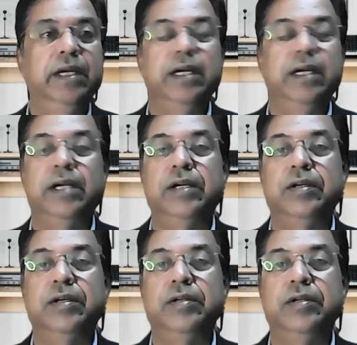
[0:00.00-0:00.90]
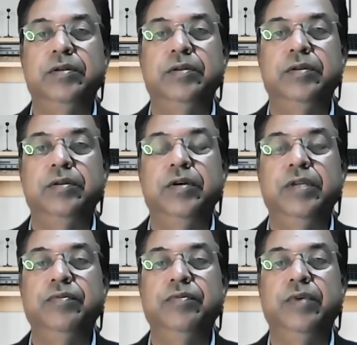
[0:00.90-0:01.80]

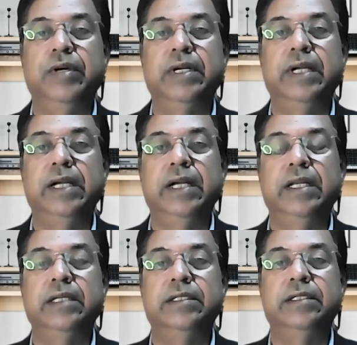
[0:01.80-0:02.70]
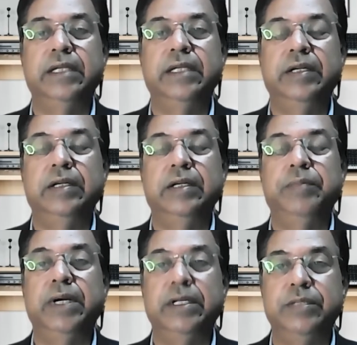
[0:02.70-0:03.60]
going for getting certain
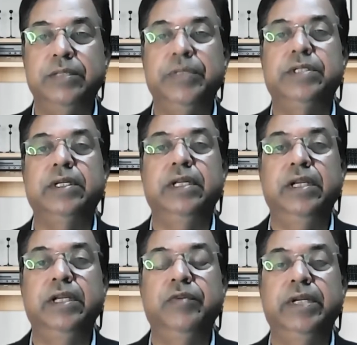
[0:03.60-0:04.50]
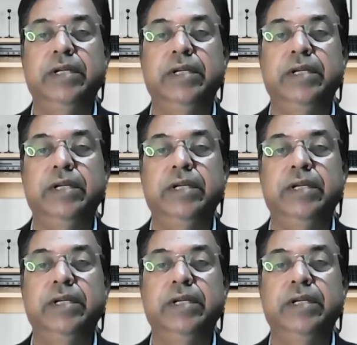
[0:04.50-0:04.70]
participation in equity.